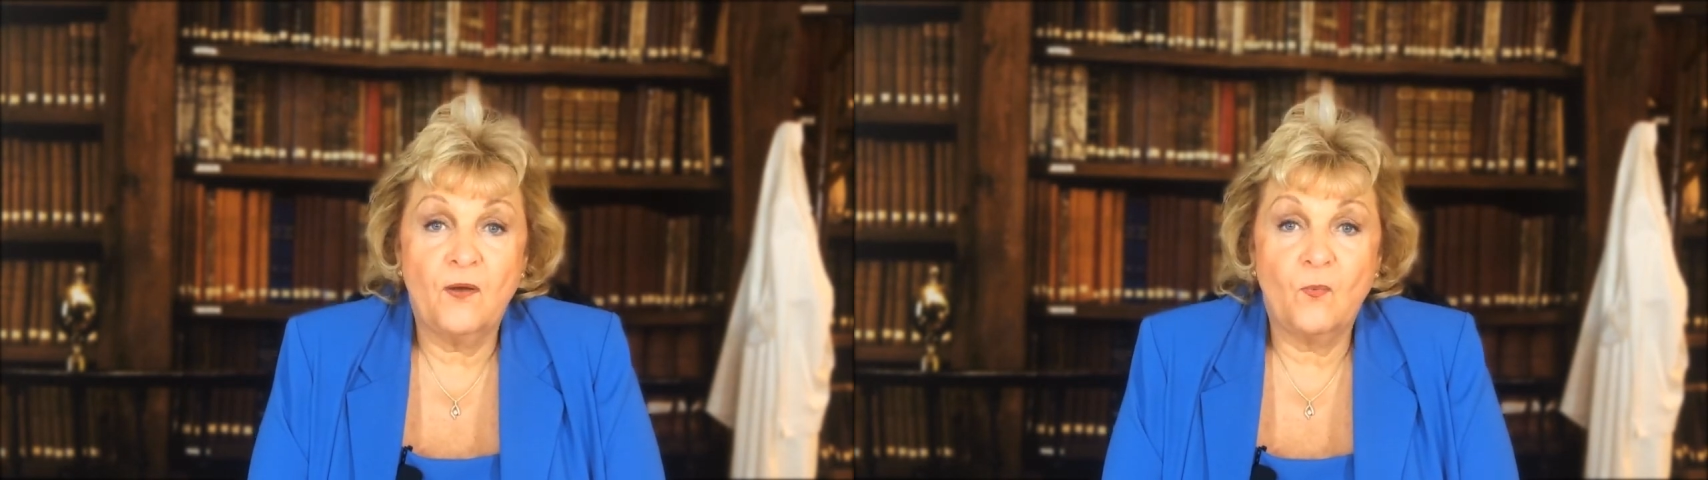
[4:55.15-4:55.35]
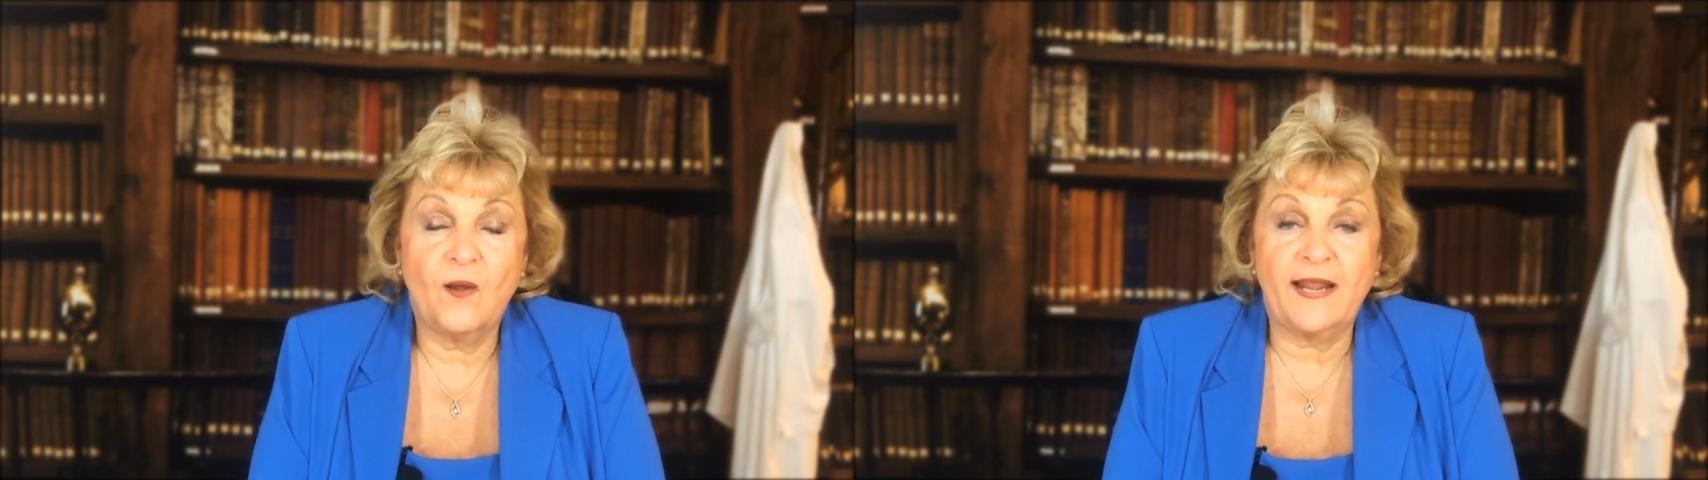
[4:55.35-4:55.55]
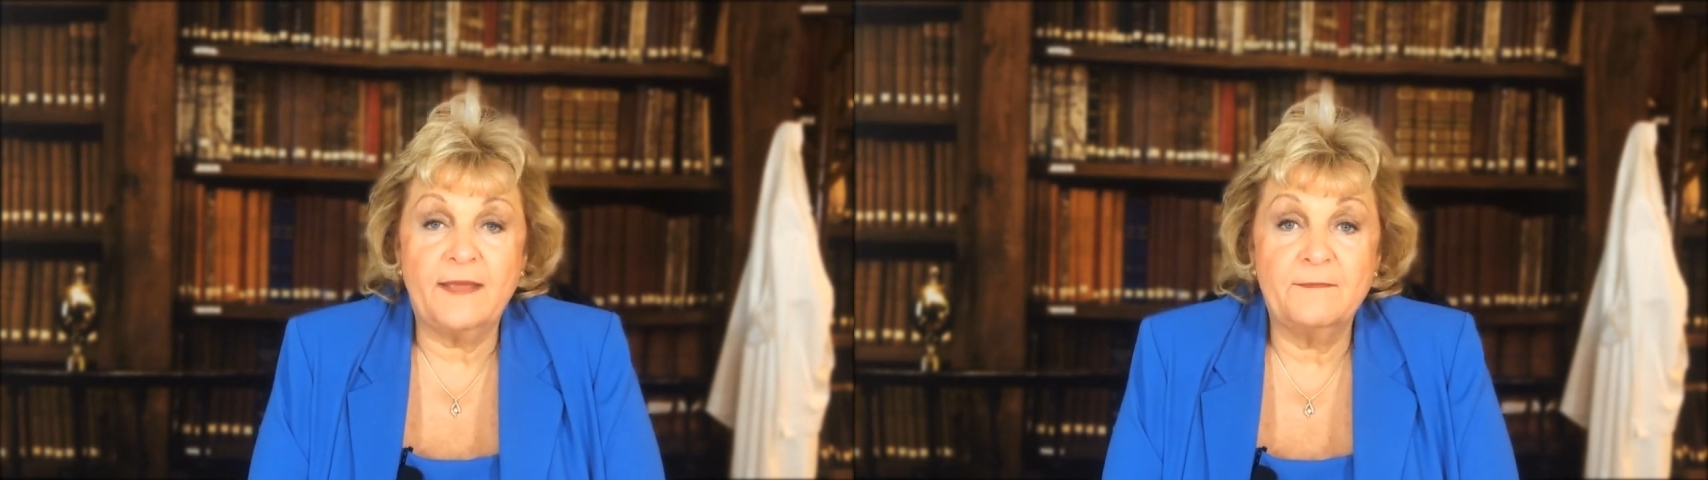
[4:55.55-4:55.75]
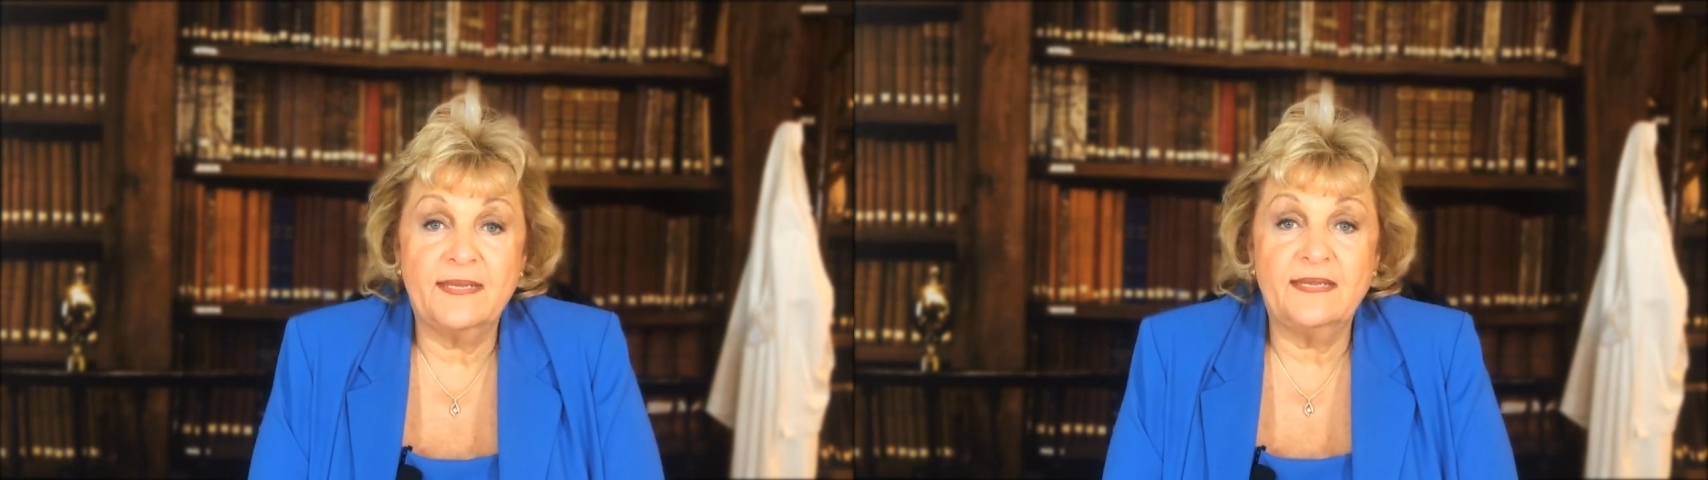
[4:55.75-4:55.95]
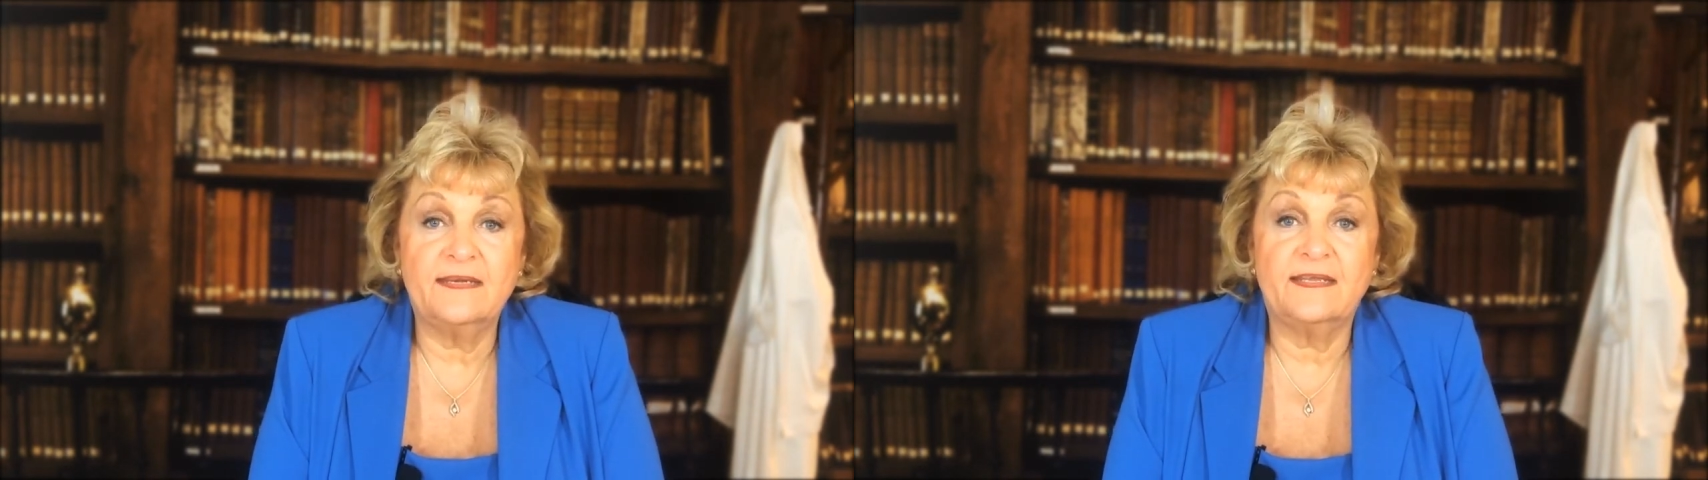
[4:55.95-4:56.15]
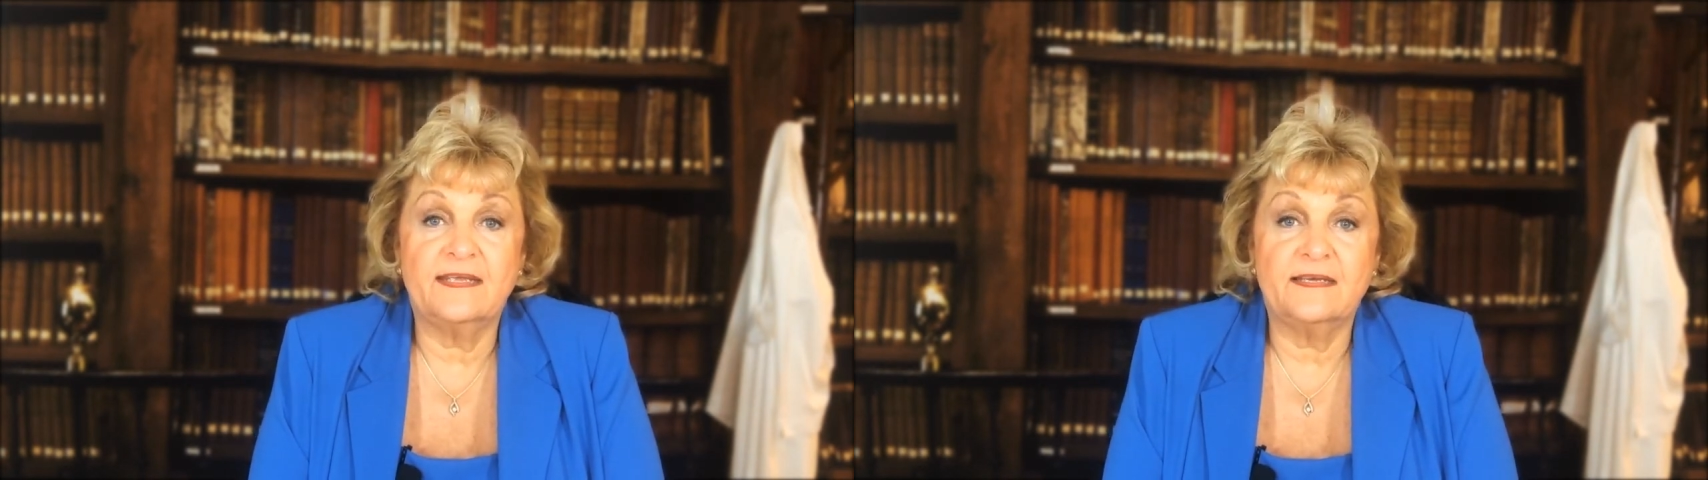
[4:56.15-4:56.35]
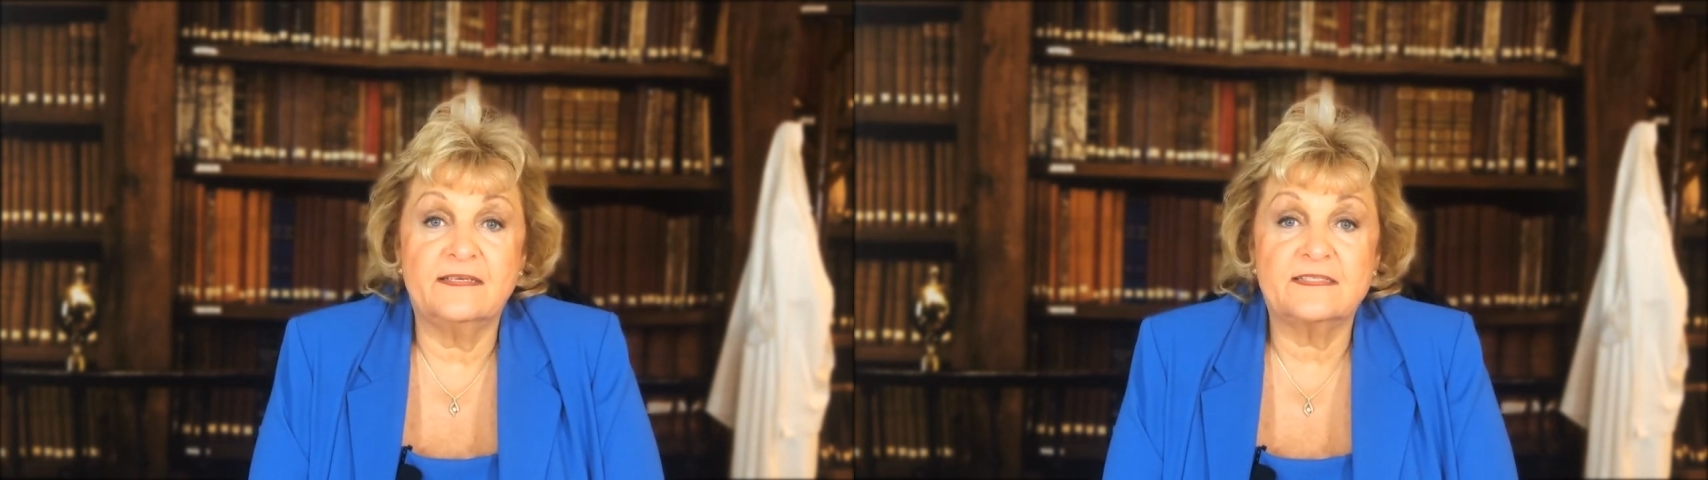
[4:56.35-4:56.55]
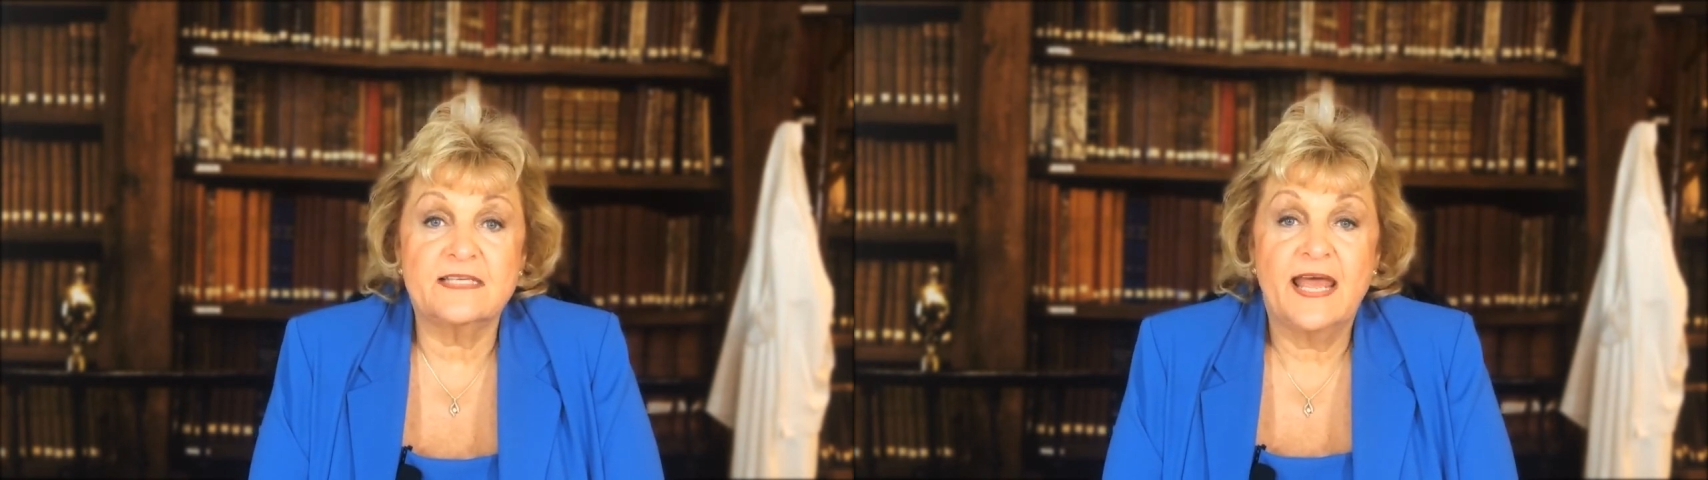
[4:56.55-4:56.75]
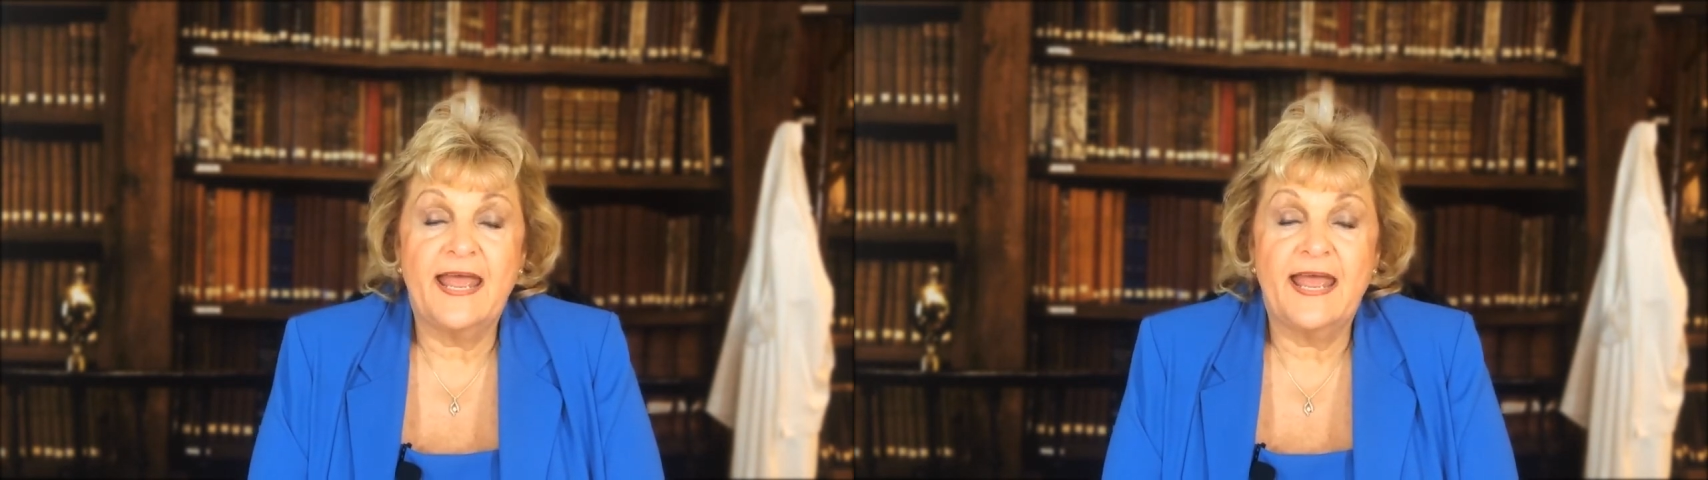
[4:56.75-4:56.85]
what I mean is